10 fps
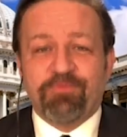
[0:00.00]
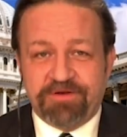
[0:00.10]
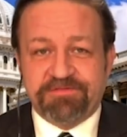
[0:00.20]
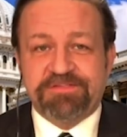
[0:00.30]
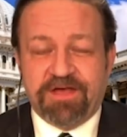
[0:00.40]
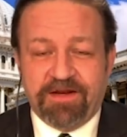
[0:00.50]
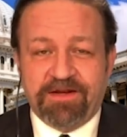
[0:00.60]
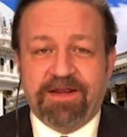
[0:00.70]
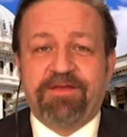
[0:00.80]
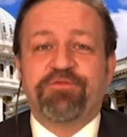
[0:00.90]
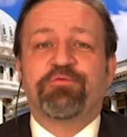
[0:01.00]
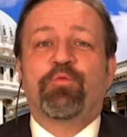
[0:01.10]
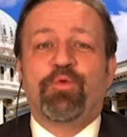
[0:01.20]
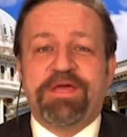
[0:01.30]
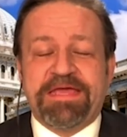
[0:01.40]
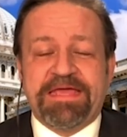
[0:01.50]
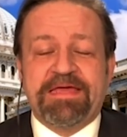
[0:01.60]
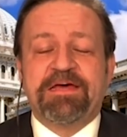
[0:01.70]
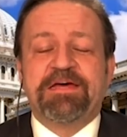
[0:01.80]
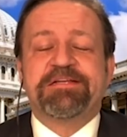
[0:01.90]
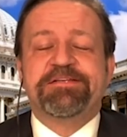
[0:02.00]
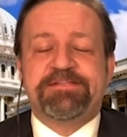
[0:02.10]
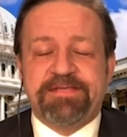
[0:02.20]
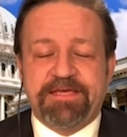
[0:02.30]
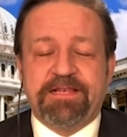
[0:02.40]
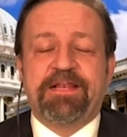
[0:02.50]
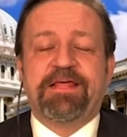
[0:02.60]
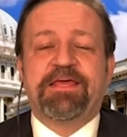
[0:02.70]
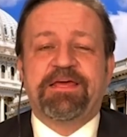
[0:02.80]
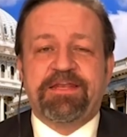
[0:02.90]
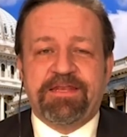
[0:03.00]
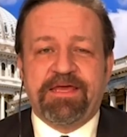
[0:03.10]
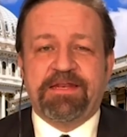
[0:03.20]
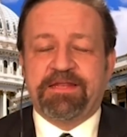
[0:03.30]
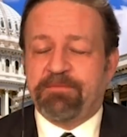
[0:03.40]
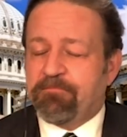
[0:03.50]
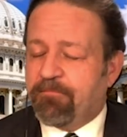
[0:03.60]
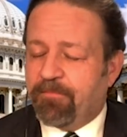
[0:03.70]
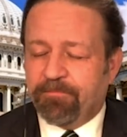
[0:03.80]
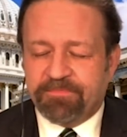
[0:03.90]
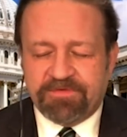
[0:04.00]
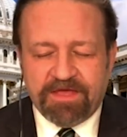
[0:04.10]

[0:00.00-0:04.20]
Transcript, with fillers: would have started it because we dearly need it.